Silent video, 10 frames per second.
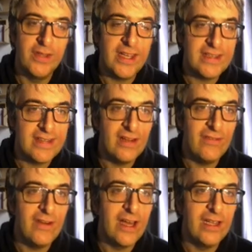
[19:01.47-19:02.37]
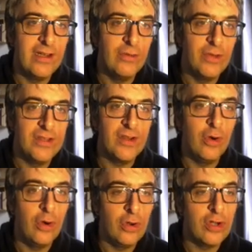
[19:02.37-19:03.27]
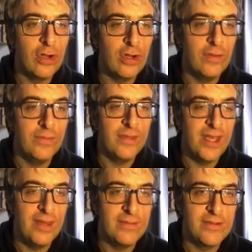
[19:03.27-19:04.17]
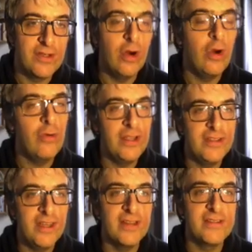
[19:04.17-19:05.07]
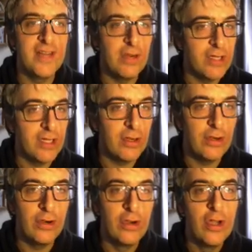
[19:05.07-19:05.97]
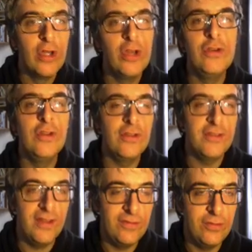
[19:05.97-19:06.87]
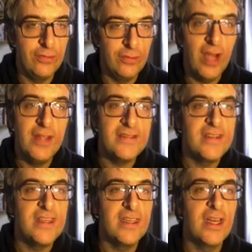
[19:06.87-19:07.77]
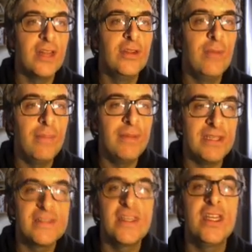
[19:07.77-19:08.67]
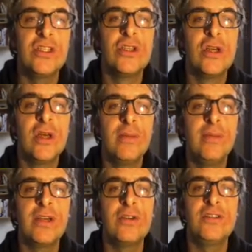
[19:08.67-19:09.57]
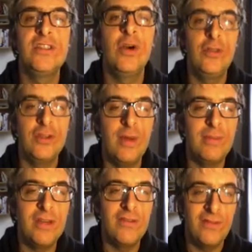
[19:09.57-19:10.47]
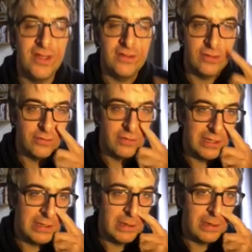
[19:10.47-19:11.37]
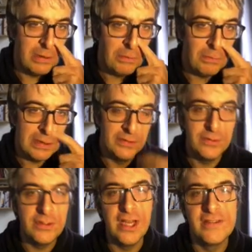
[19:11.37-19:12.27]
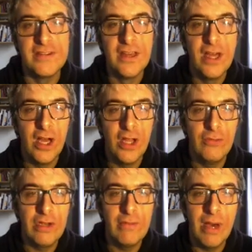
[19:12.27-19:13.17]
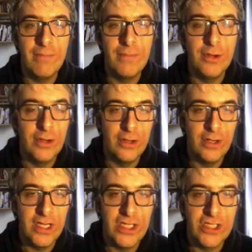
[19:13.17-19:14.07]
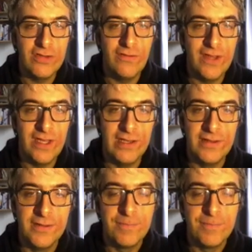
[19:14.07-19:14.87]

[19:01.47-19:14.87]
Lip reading: Excel file with all column names already as Darwin Core, you don't have to do anything at the mapping stage because the auto mapping feature will do that and will map each field.